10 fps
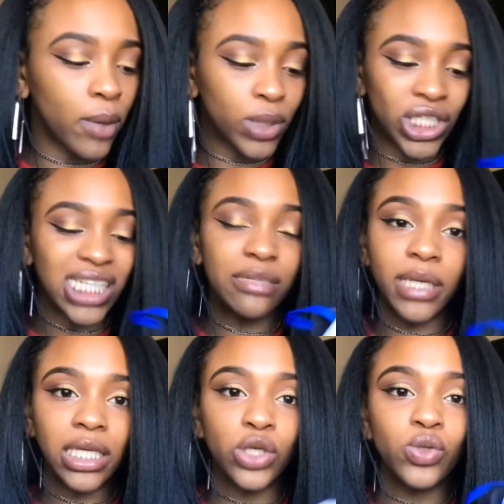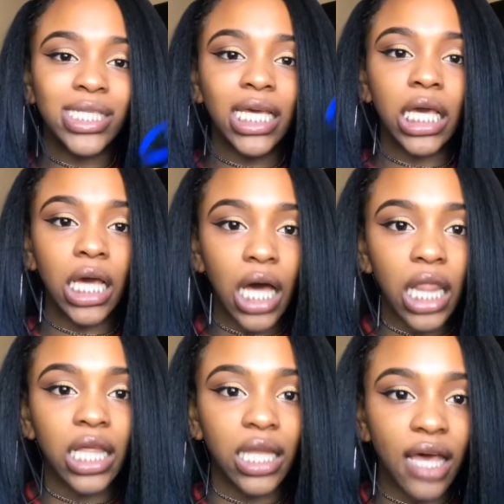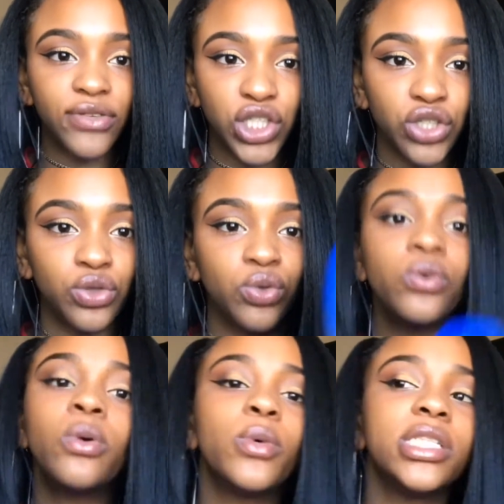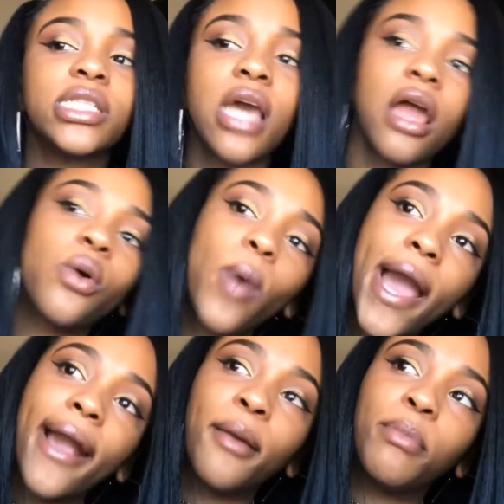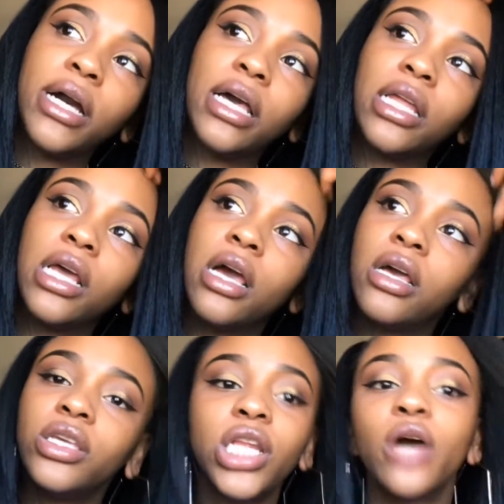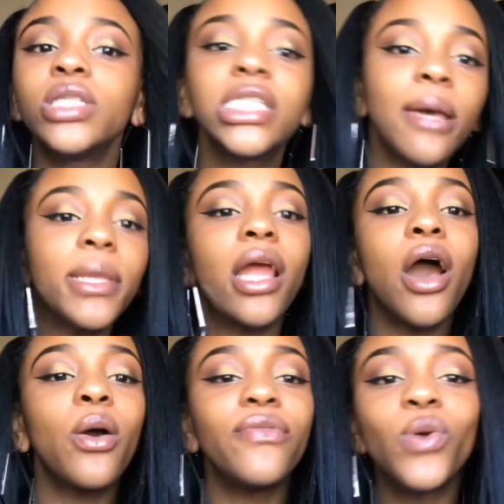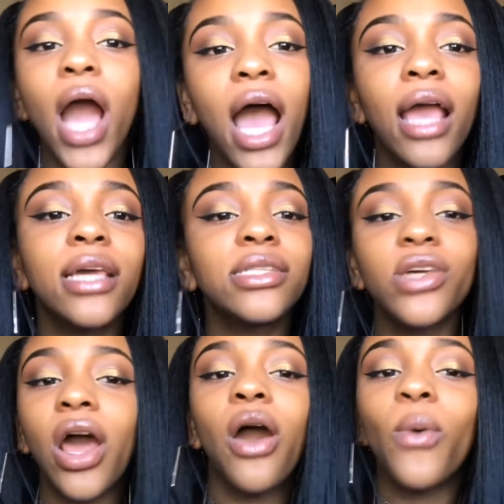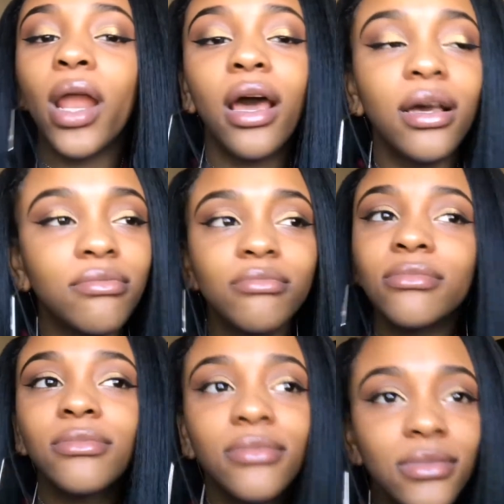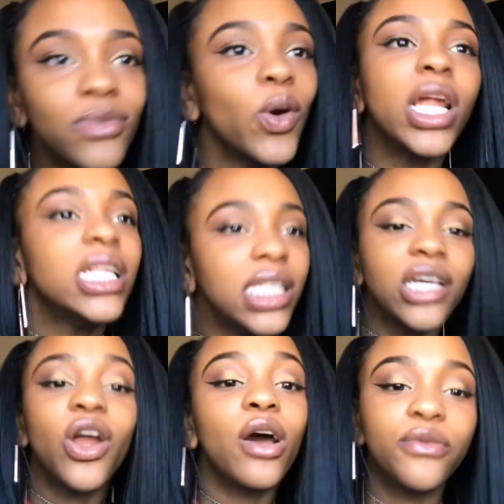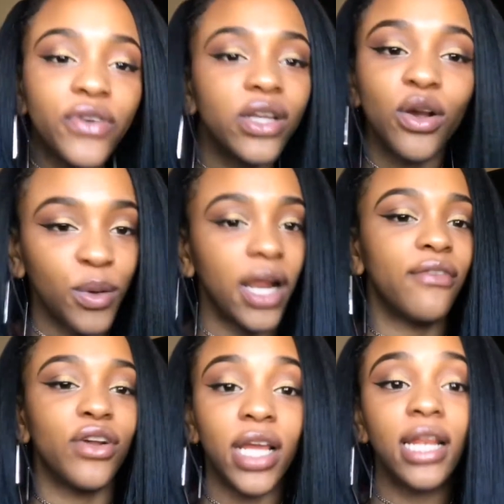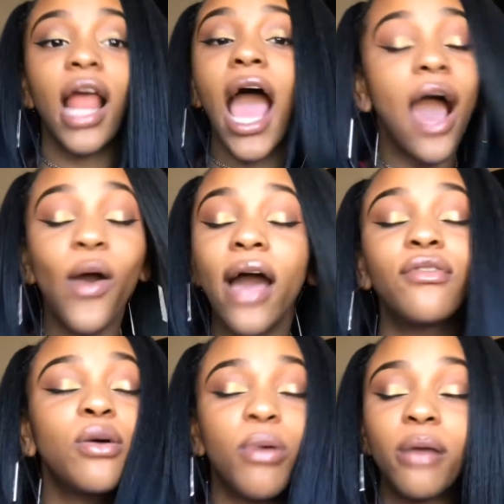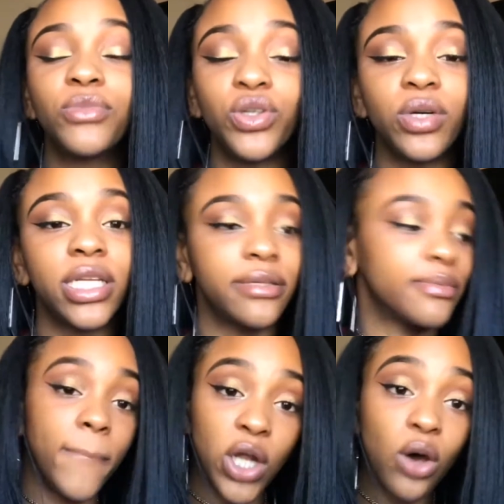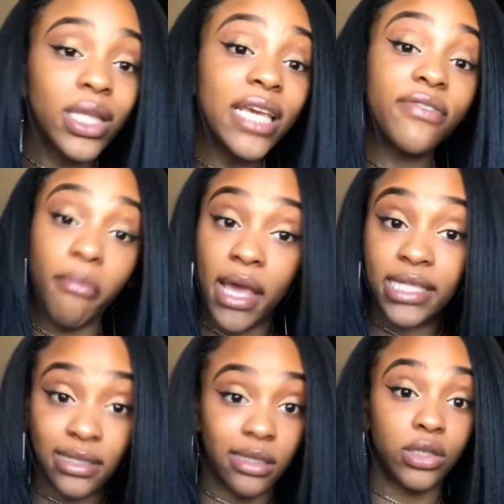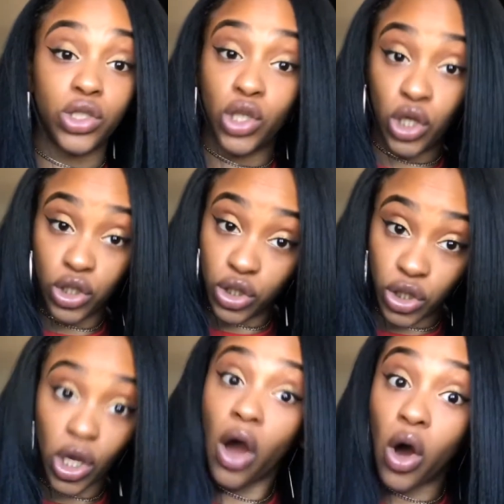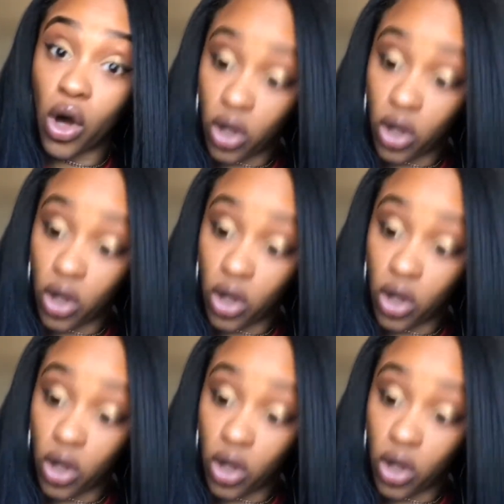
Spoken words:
It would just be using the left shoe, which is kind of whack, but you know, just let me know if you guys, you know, wanna see it on foot or whatever, and I'll have no problem doing it, but only if it makes sense to y'all.